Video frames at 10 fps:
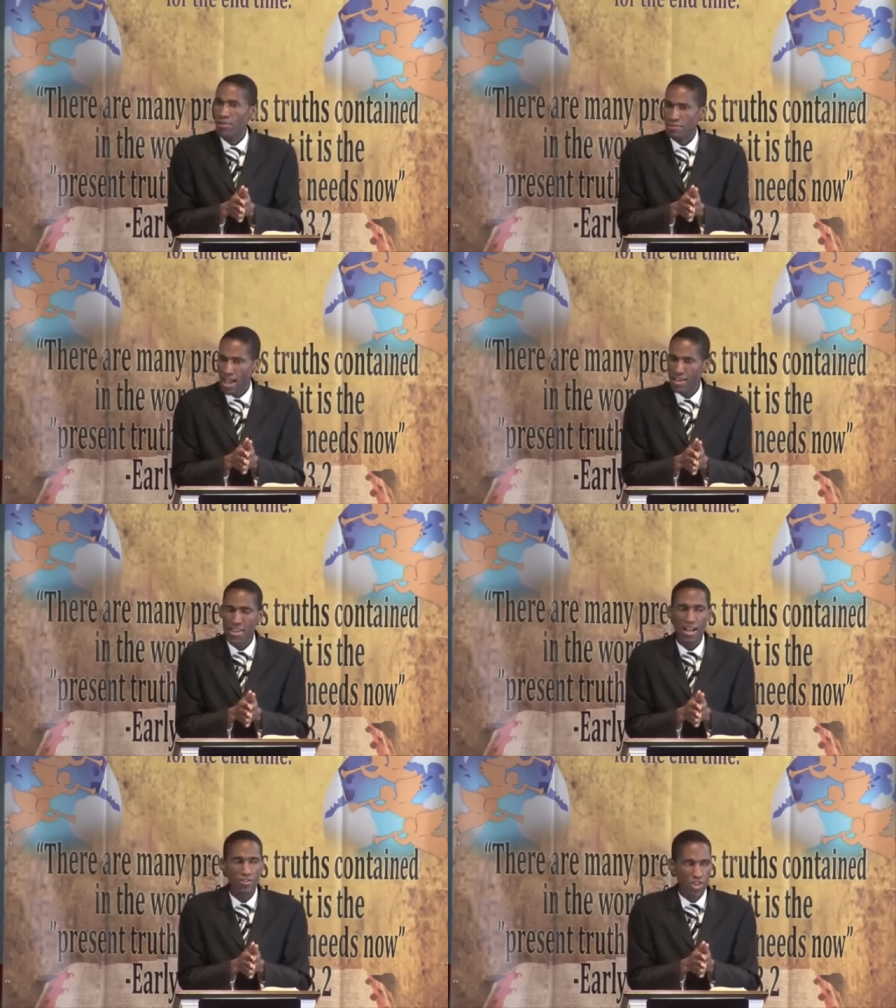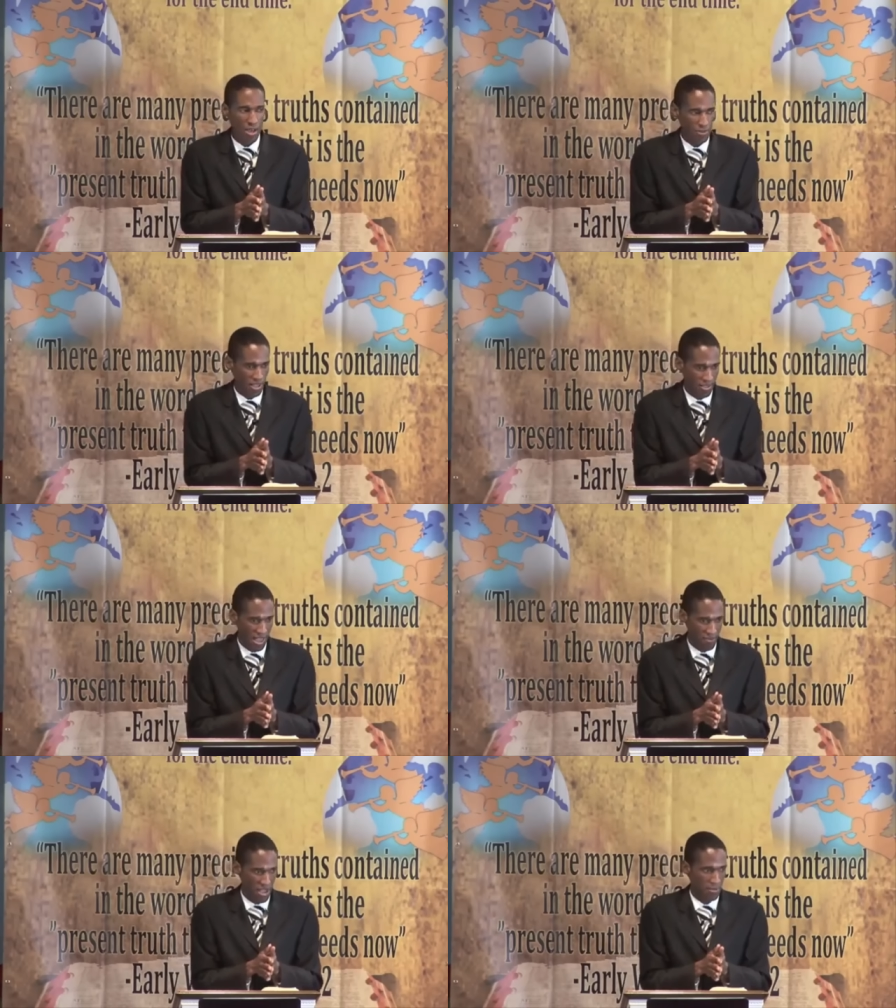Daniel chapter
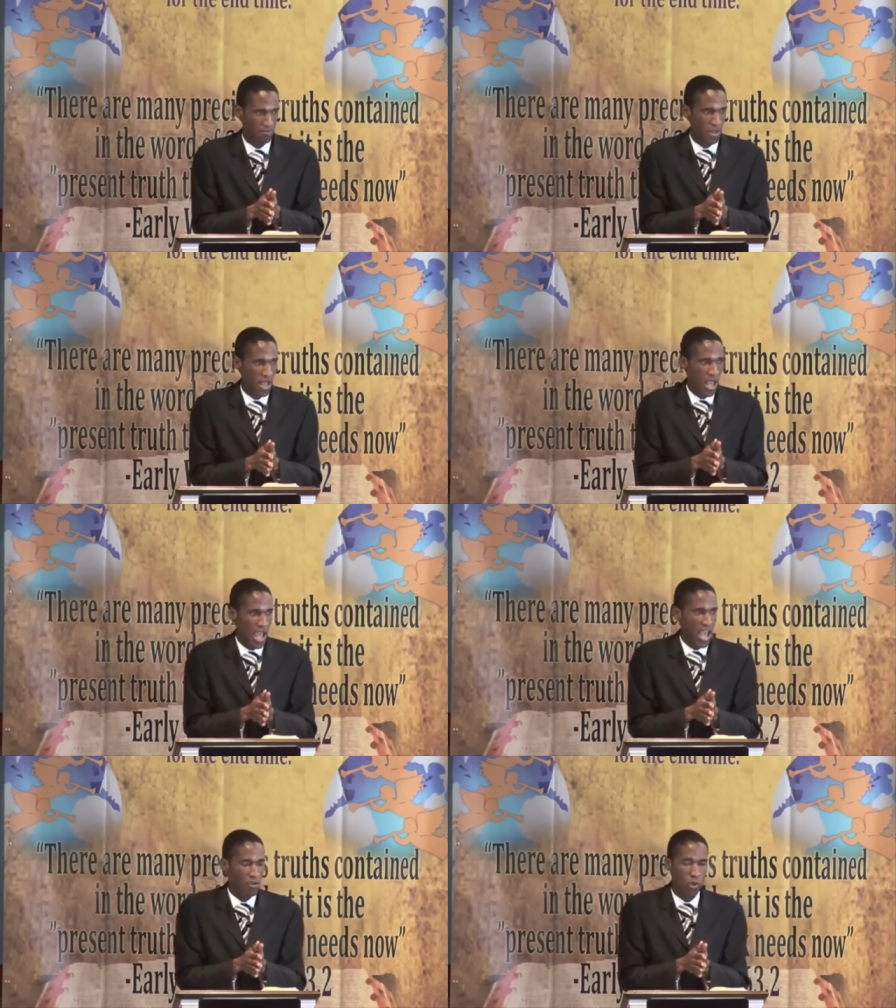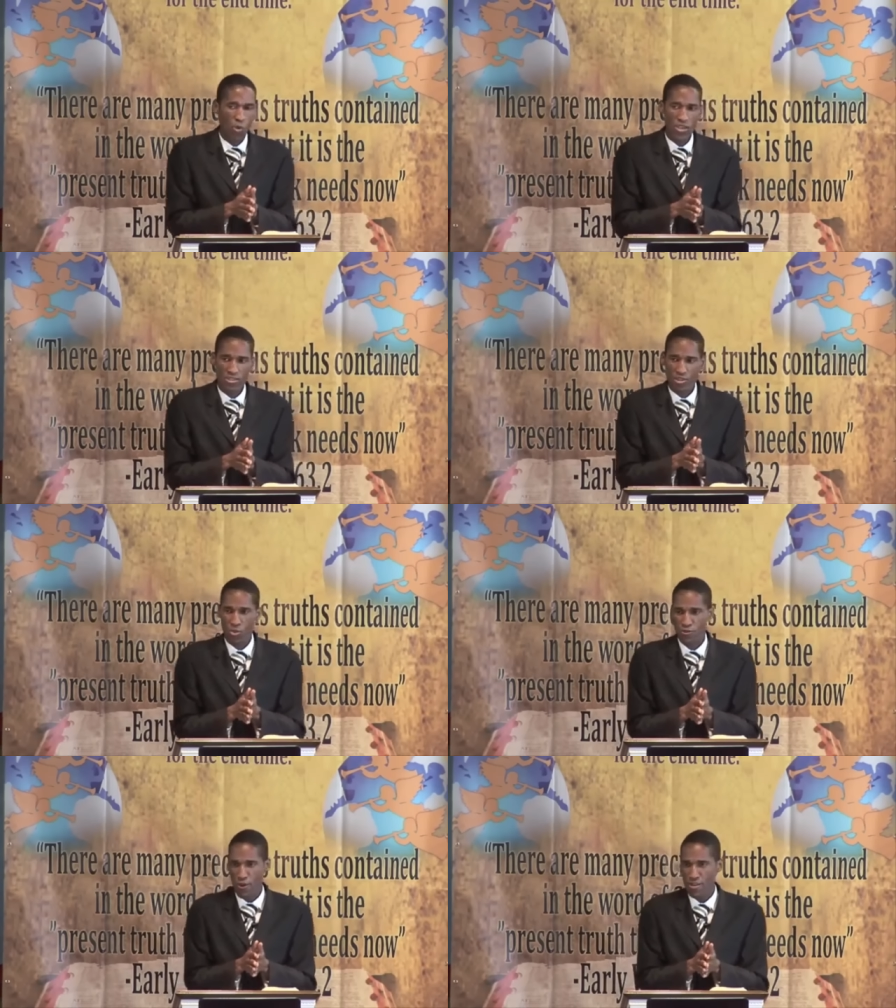7. And who is this
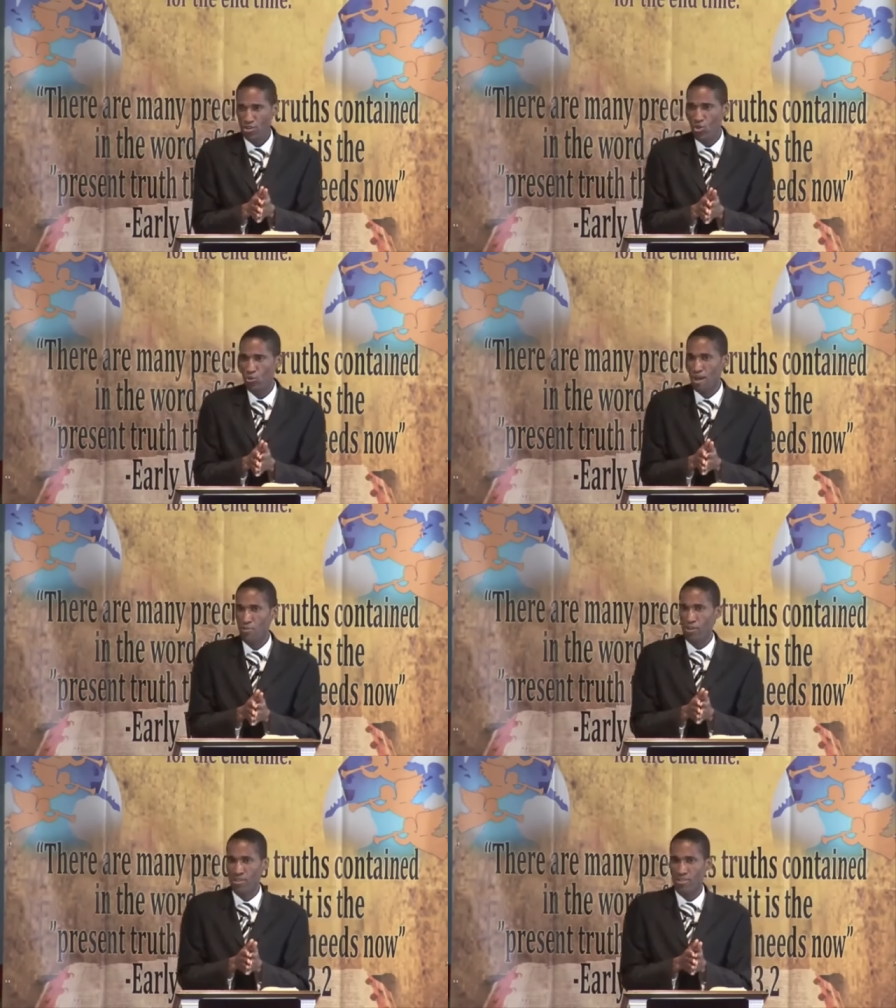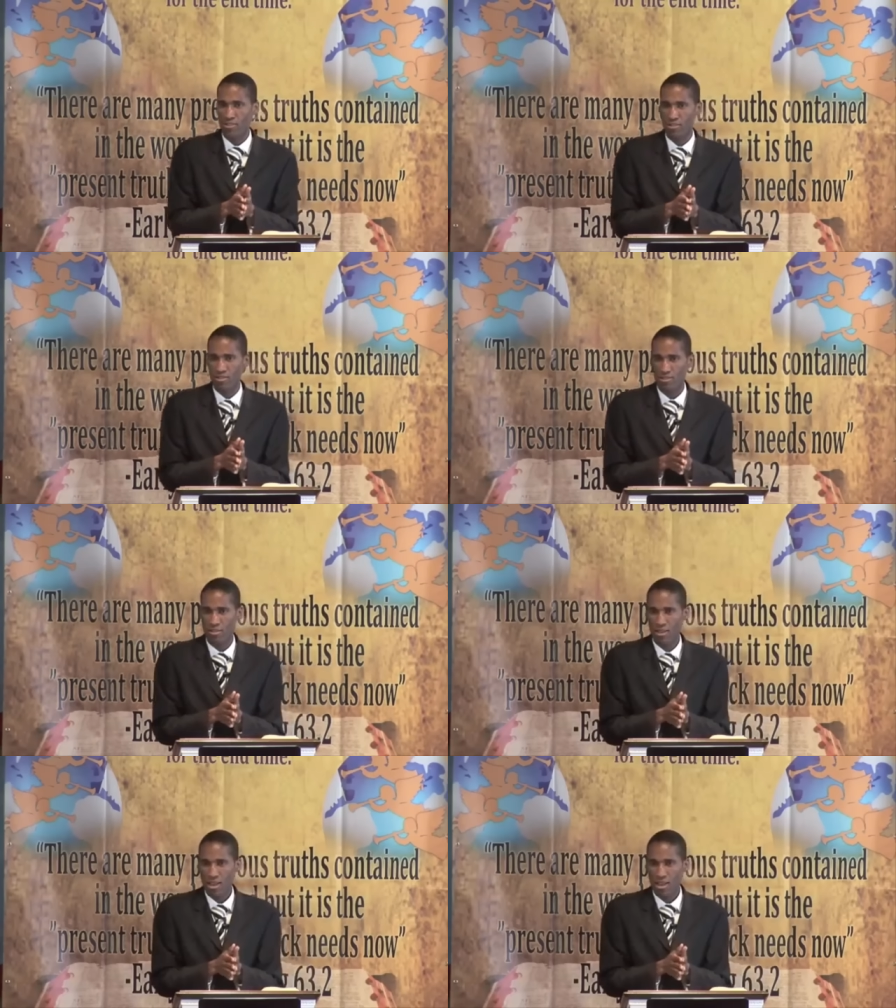referring to, my brothers and sisters?